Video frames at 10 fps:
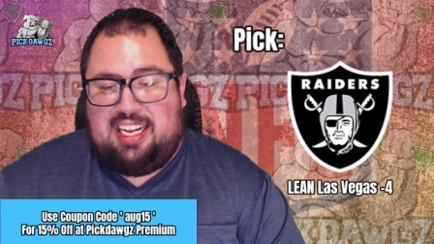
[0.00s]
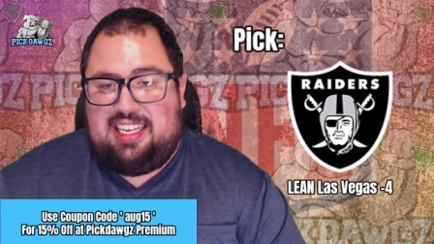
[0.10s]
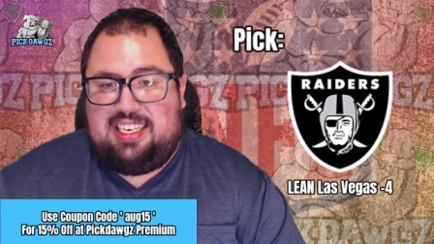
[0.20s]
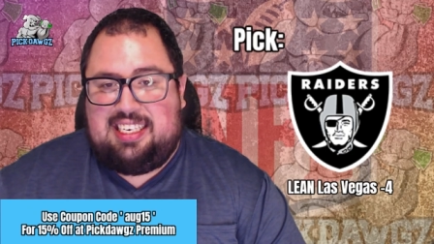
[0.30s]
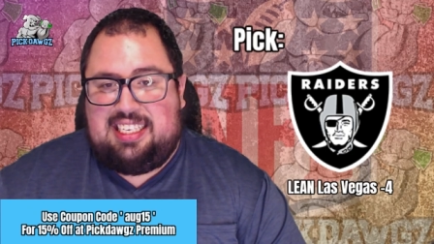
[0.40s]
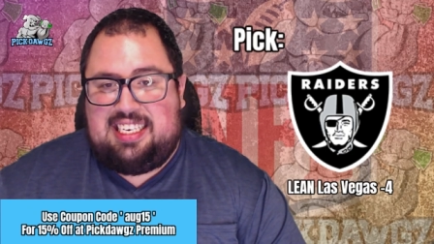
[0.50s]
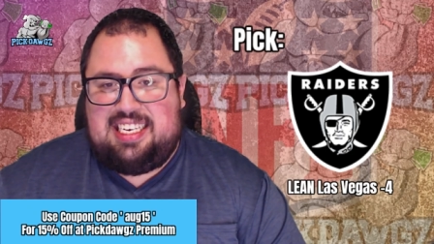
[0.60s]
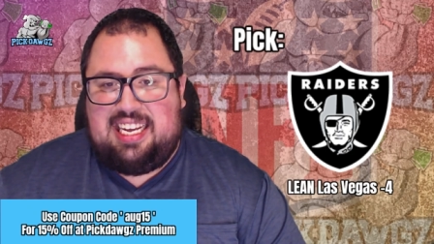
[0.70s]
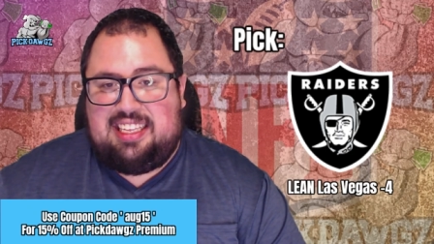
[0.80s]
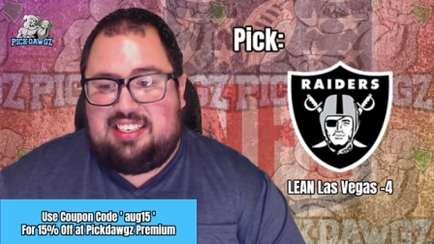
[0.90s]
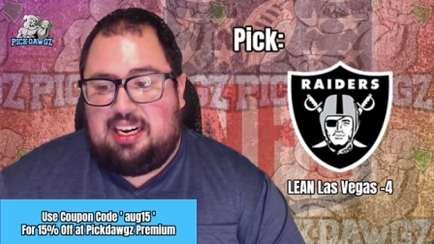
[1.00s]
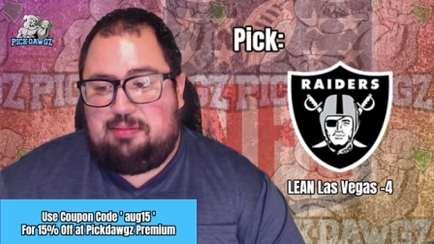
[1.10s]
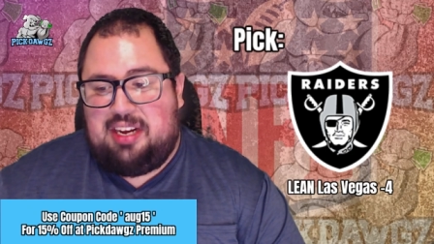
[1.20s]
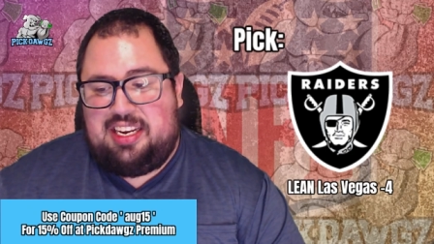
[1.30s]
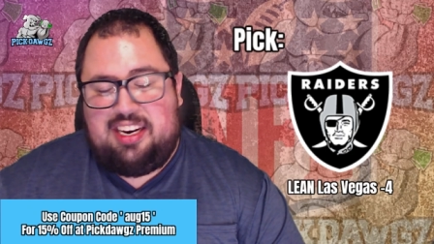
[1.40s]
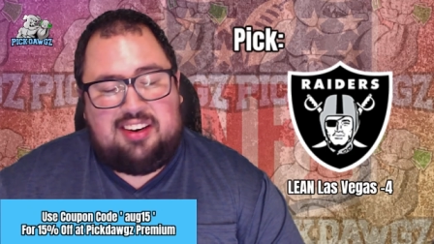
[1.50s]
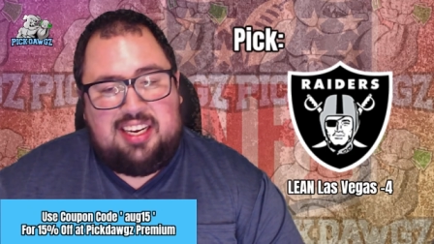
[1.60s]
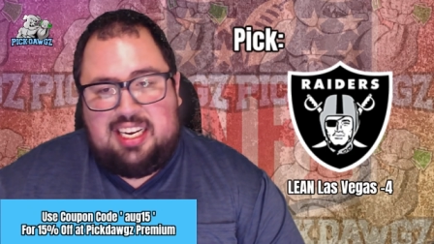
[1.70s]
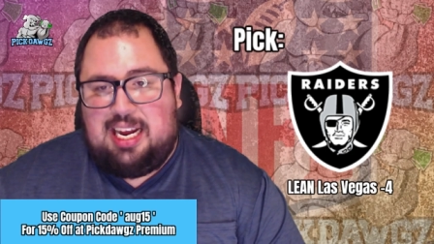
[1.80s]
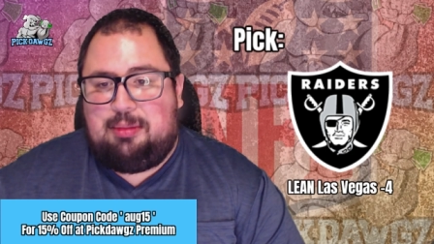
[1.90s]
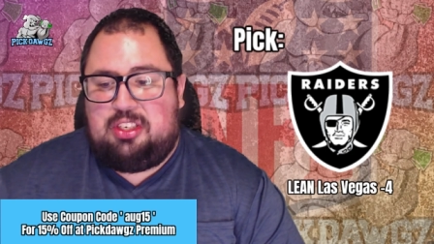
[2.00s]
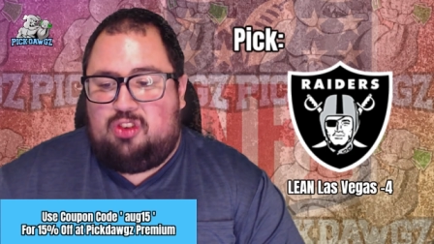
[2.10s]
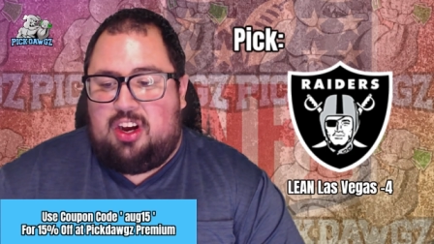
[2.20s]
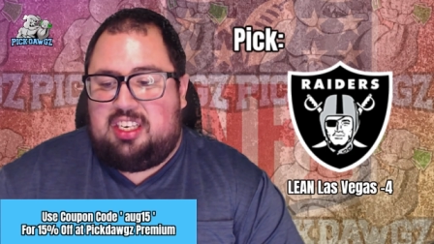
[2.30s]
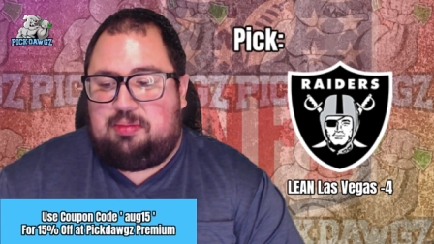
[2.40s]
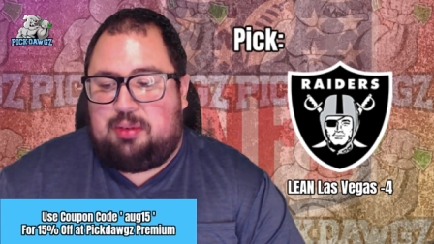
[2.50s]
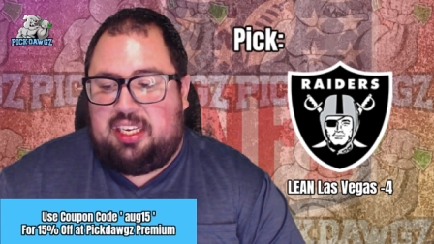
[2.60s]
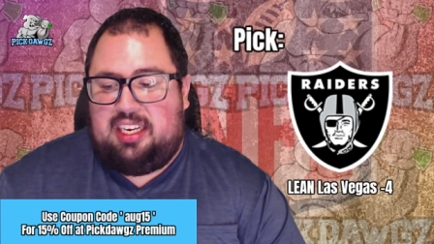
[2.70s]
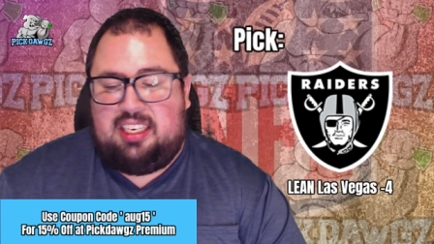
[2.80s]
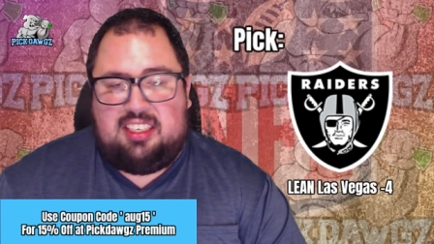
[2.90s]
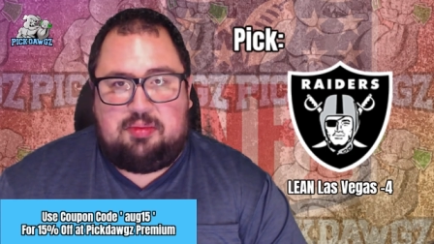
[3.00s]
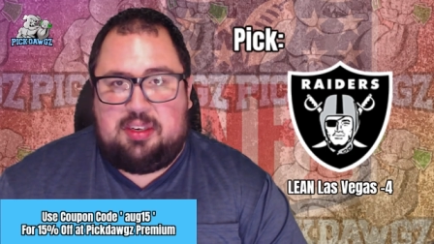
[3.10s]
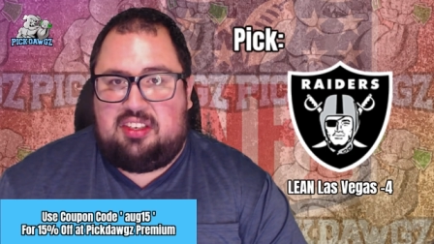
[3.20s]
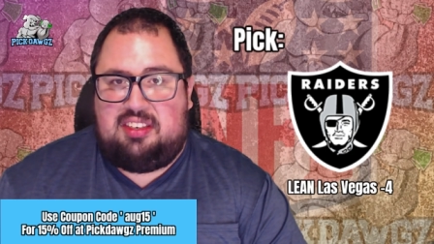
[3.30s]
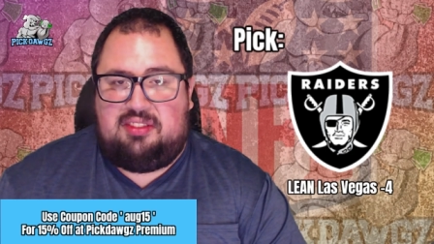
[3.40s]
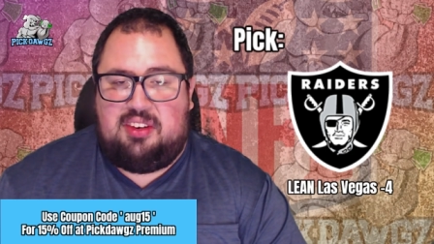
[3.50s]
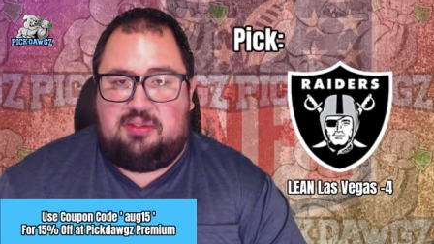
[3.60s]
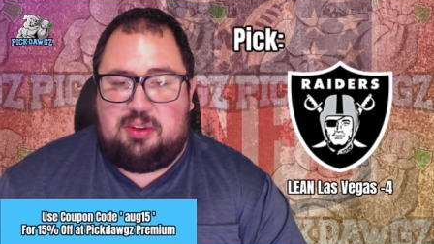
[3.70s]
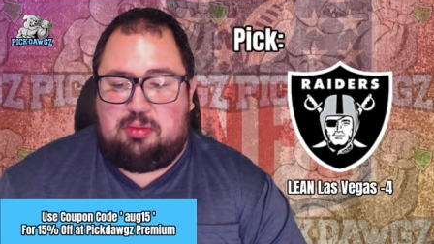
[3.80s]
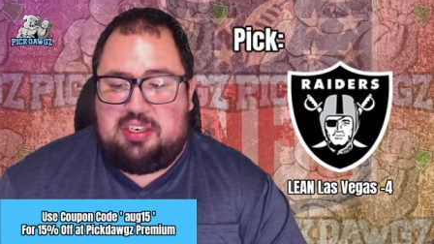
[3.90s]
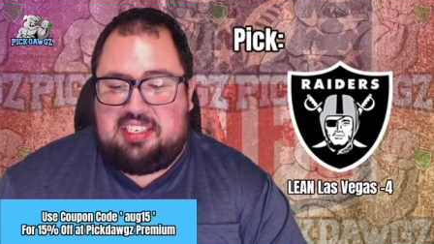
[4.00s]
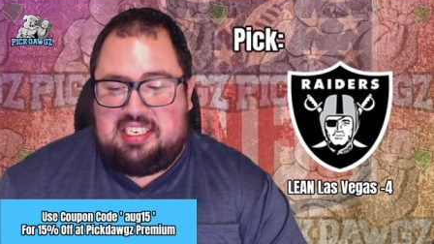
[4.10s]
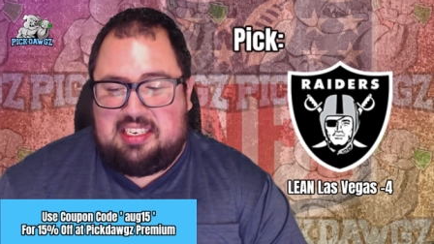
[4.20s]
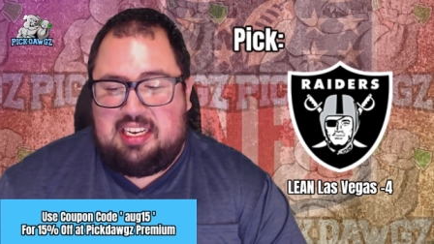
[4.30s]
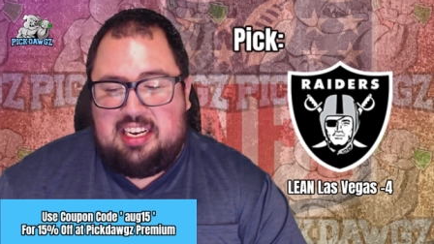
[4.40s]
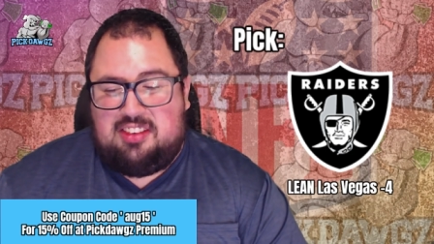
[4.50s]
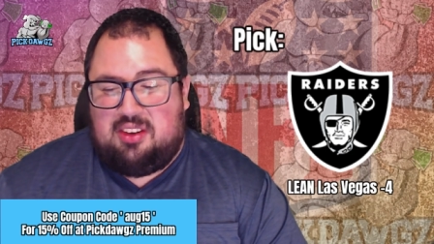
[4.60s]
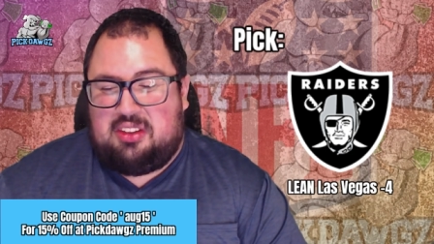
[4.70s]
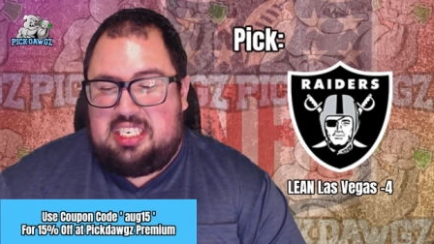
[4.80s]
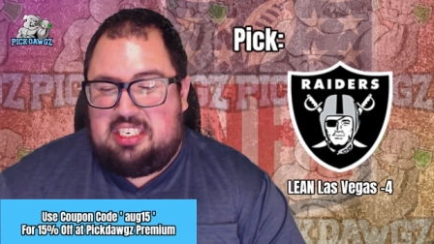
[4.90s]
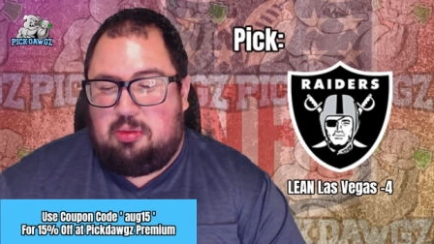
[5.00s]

I think uh, they can get the job done here. Not my strongest play, especially you know, for the preseason. So I'll lean